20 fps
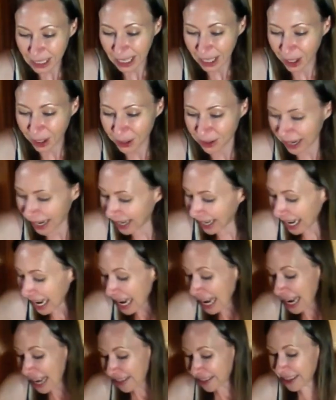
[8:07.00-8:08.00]
All right.
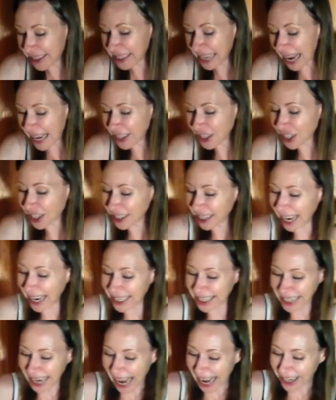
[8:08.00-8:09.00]
This
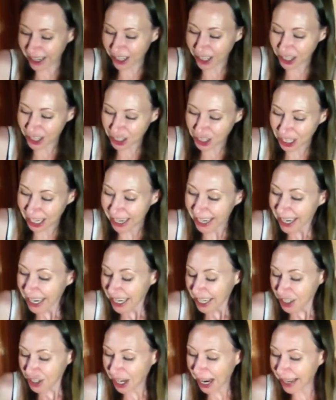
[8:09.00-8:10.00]
underlined energy,
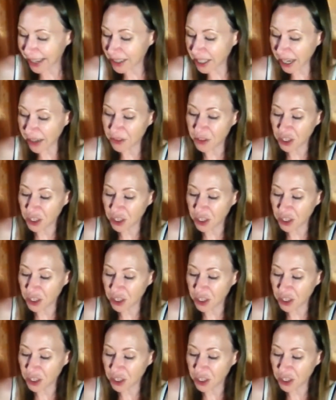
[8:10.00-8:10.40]
child of